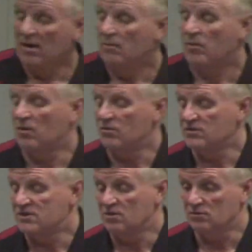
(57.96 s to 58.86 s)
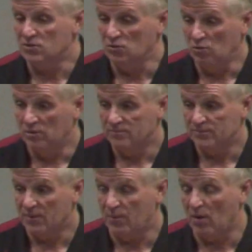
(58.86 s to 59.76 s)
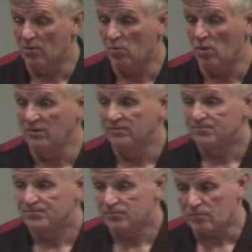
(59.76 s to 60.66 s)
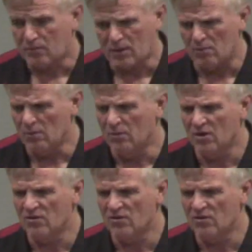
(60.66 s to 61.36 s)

powder and CO2. The powder one, remember guys, the